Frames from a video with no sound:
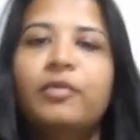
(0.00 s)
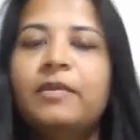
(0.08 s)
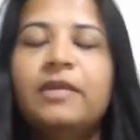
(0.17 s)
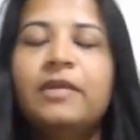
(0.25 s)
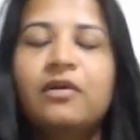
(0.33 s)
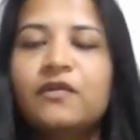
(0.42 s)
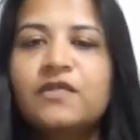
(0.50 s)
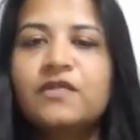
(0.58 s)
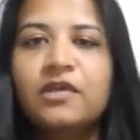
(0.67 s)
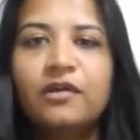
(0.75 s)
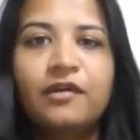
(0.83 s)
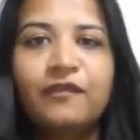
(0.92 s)
or maybe
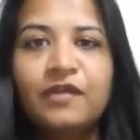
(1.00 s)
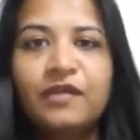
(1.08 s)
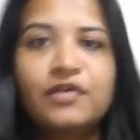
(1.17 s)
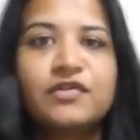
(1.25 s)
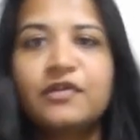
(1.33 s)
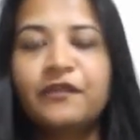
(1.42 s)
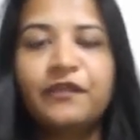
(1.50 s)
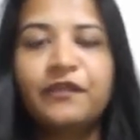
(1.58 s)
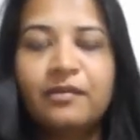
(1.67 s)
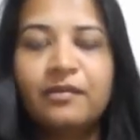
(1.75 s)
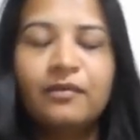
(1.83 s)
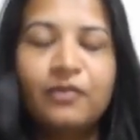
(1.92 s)
consecutive
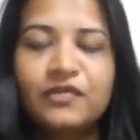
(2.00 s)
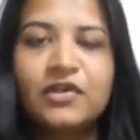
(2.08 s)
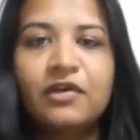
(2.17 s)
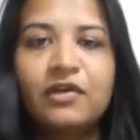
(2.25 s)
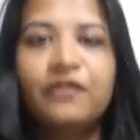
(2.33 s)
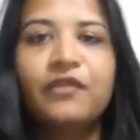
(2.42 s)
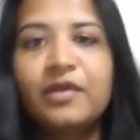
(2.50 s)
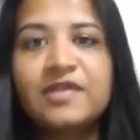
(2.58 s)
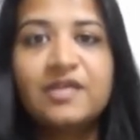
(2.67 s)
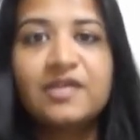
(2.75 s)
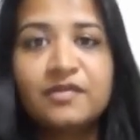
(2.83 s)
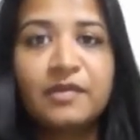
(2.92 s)

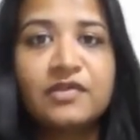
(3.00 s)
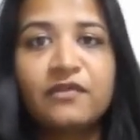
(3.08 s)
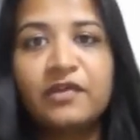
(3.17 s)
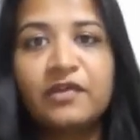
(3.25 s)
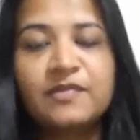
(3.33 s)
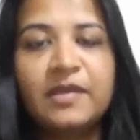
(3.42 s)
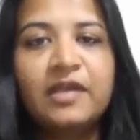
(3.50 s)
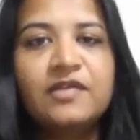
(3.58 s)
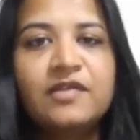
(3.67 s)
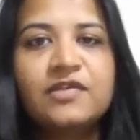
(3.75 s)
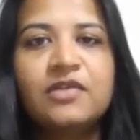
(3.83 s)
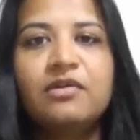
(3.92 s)
36 months of experience.